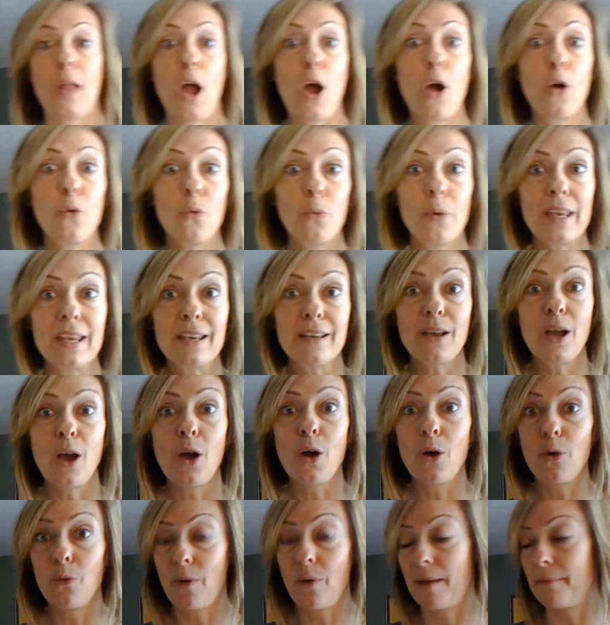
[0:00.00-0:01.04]
A week
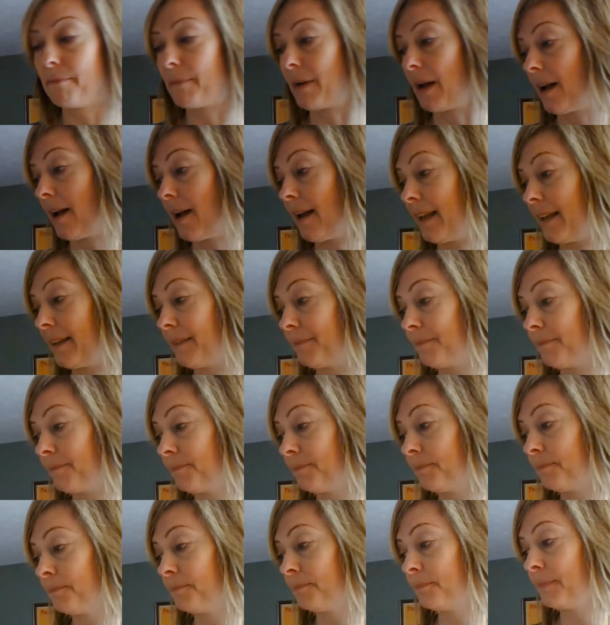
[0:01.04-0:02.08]
went by.
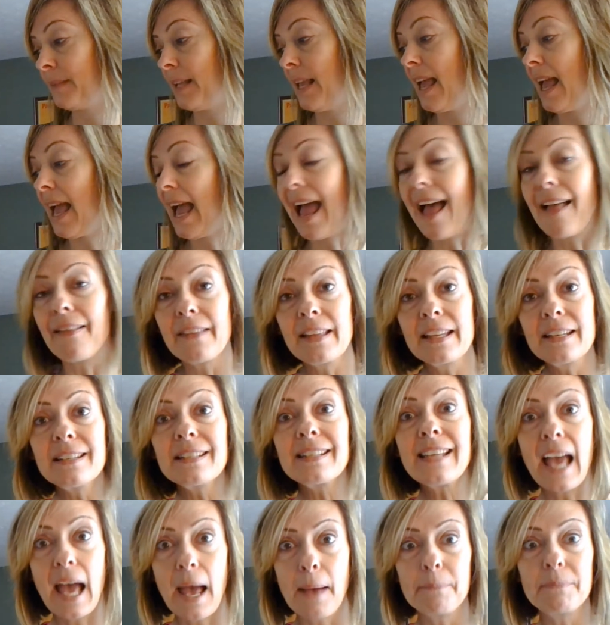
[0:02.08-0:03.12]
Helen
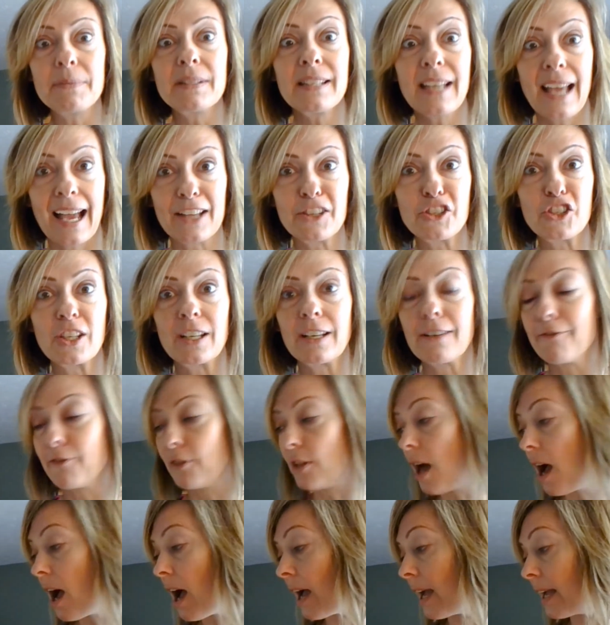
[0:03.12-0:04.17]
kept catching
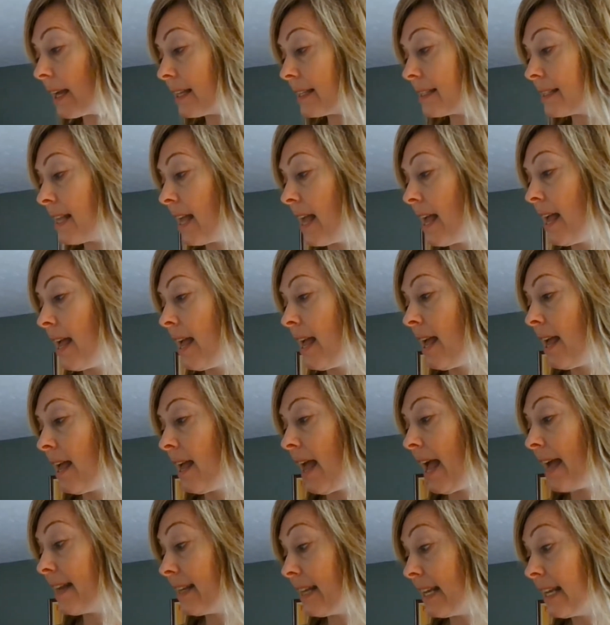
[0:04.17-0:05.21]
flies
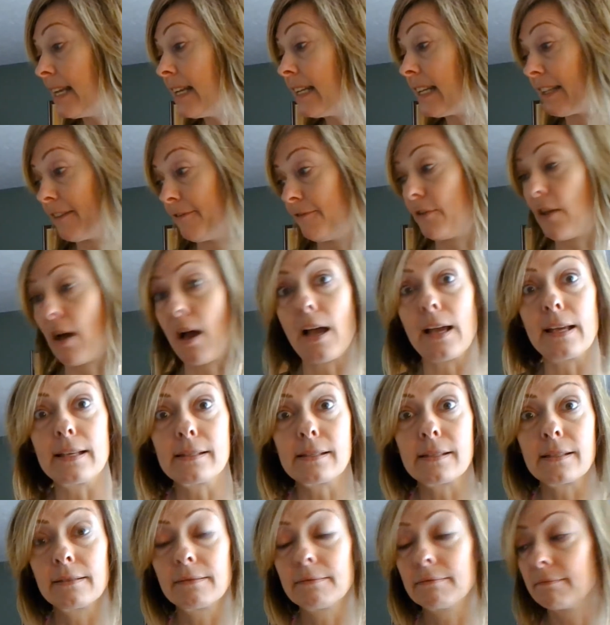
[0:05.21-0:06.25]
and eating
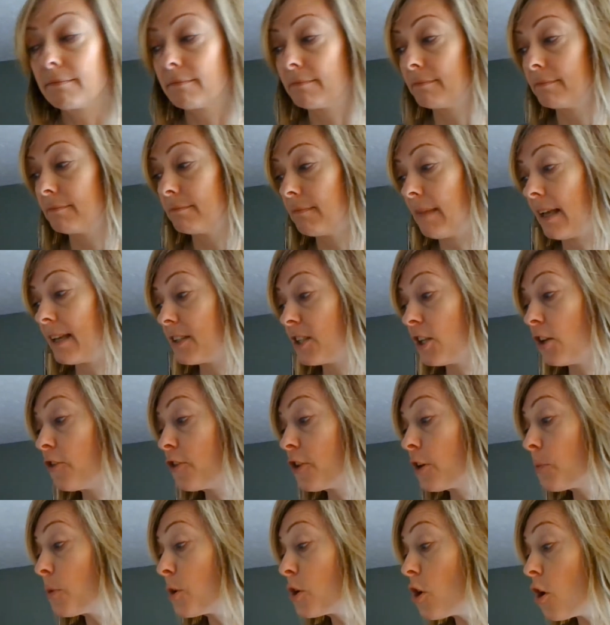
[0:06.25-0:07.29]
flies until
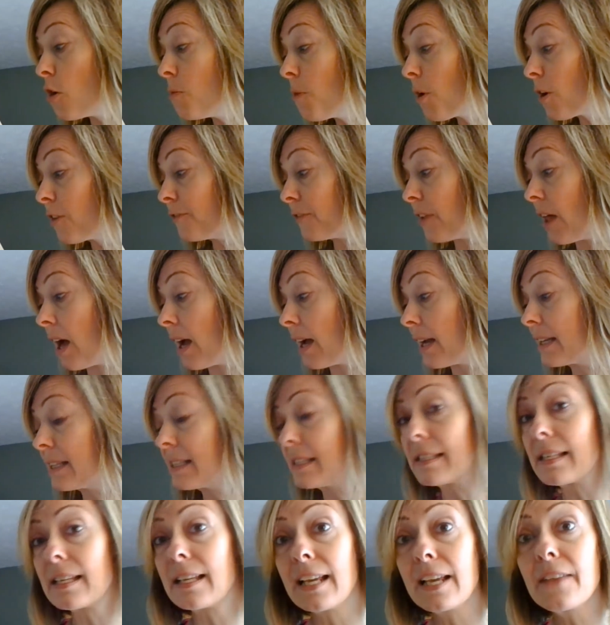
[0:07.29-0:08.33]
there were no more
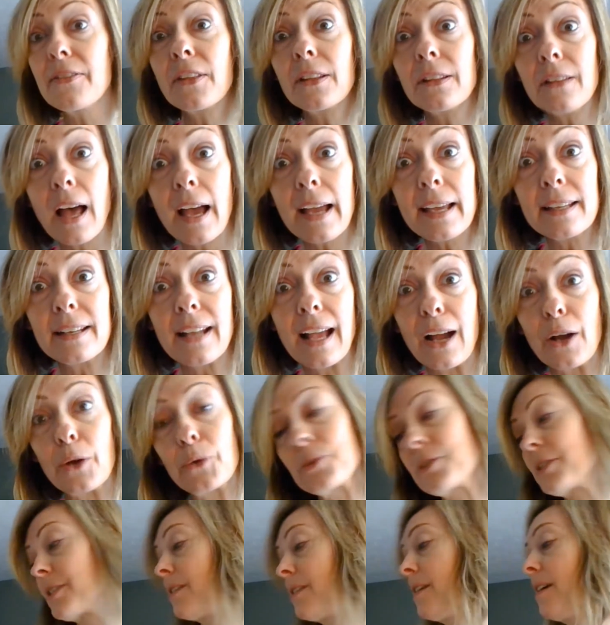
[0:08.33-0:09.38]
flies in the lion
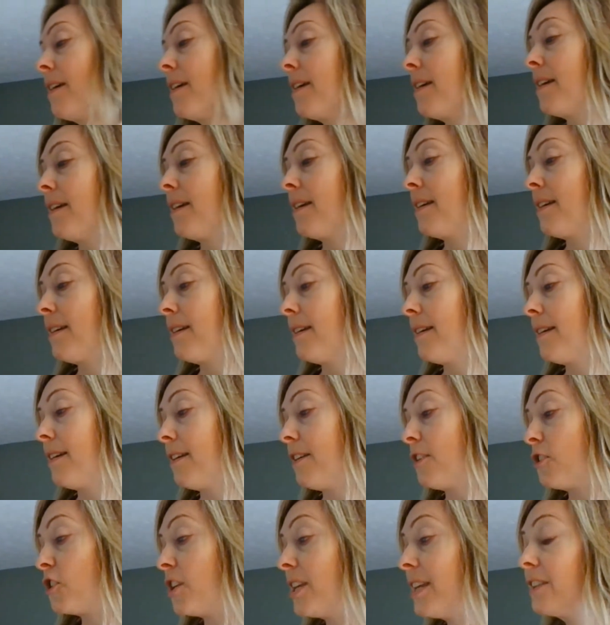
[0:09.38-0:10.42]
house.
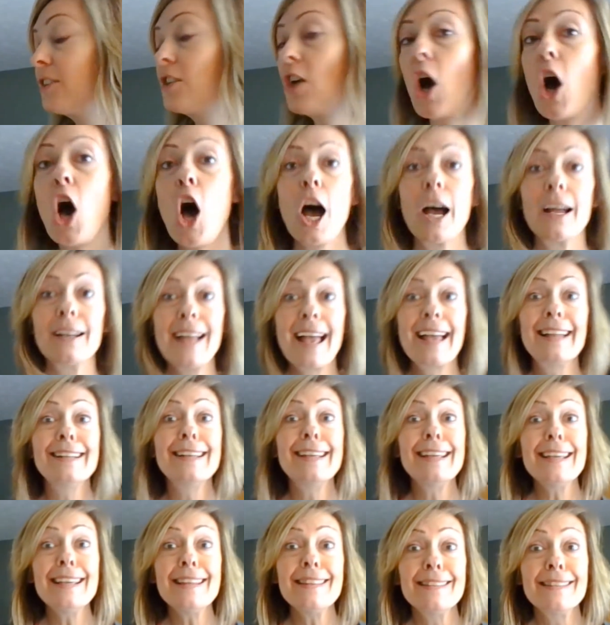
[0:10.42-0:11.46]
She had caught and
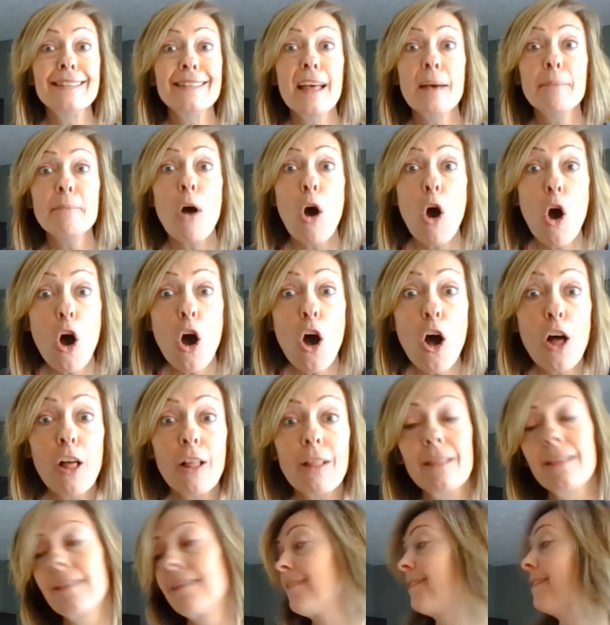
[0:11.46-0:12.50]
eaten them
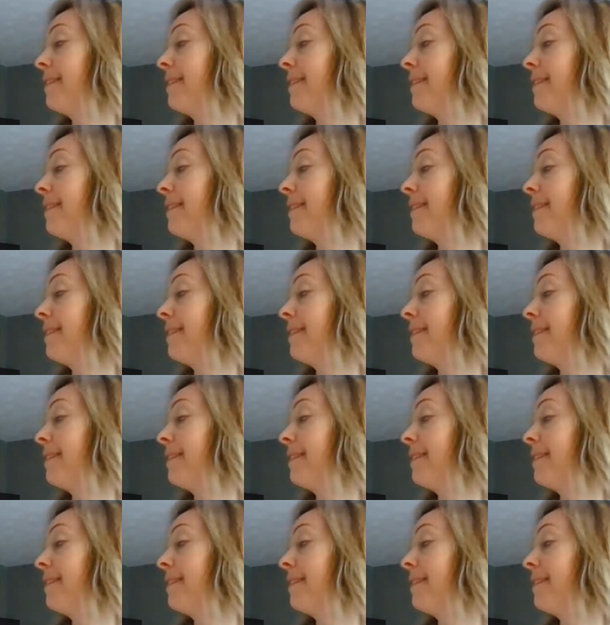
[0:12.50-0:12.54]
all.